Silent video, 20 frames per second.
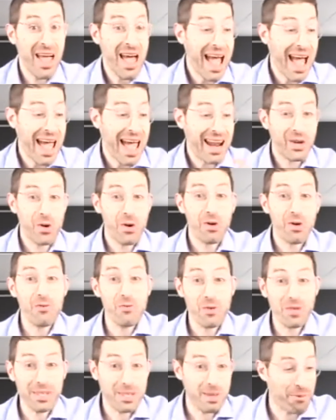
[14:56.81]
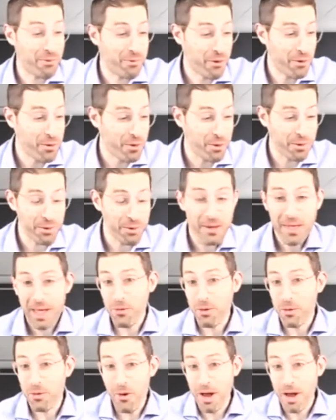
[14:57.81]
And I'll go even one step further if
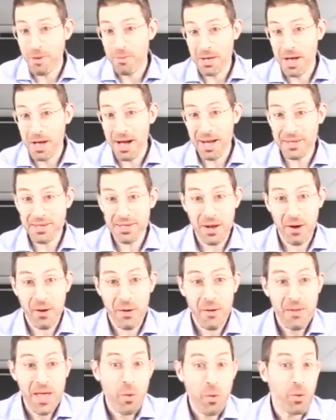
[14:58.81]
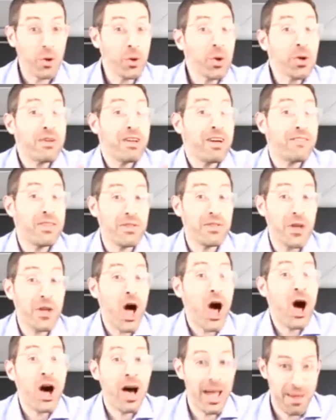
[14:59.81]
we want to be honest here. We don't even have the
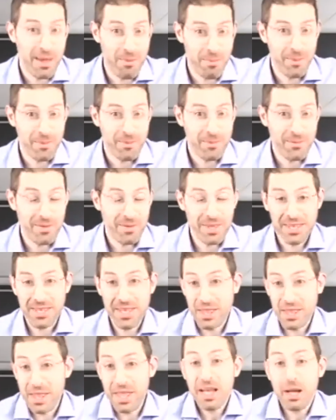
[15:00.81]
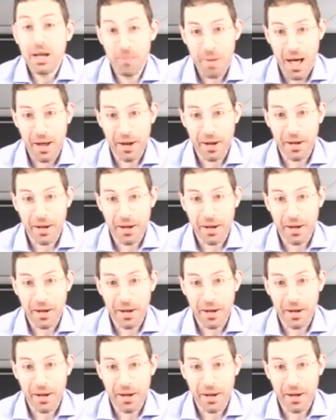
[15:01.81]
time to think about it.